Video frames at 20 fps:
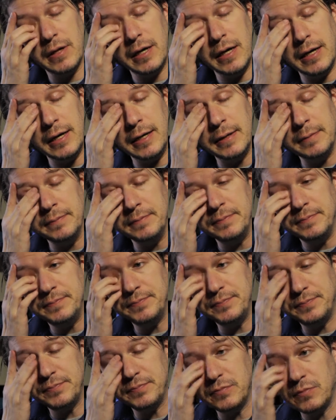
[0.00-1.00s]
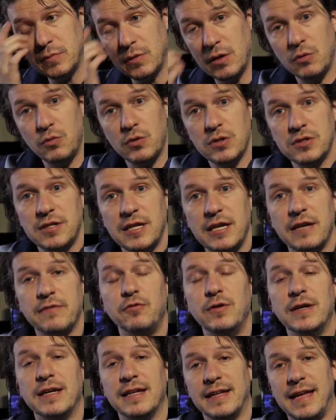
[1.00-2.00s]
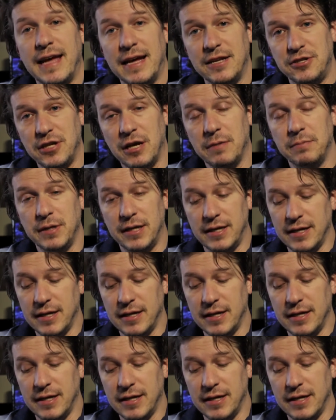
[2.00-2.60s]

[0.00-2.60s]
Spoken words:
We'll see if we can catch up,